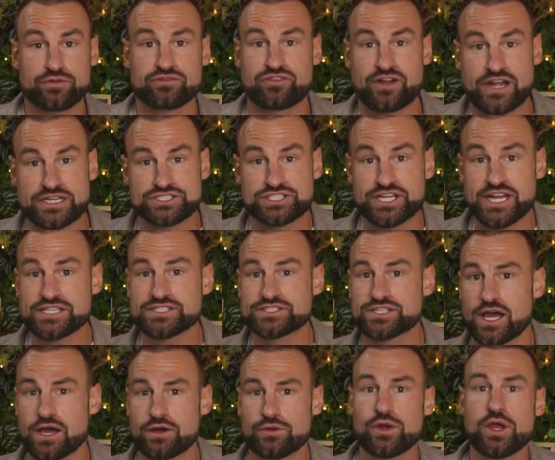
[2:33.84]

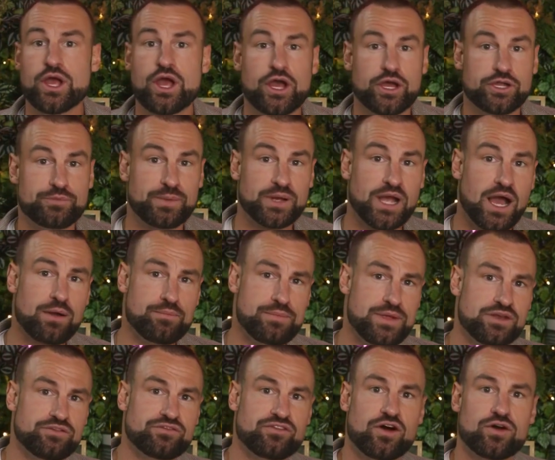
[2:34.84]
Francesco, had become
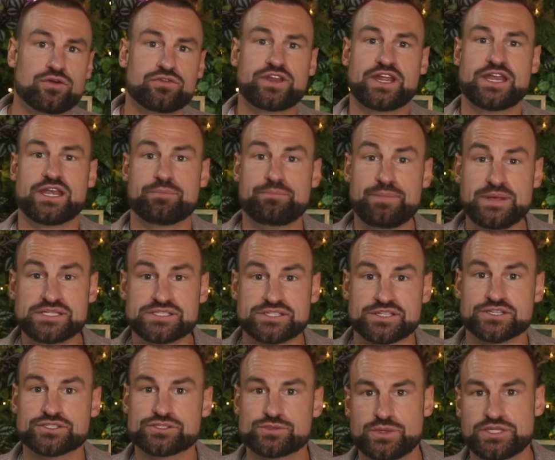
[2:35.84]
involved in a
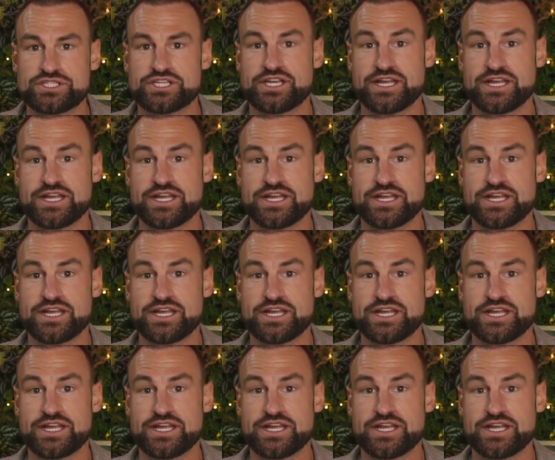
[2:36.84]
business which had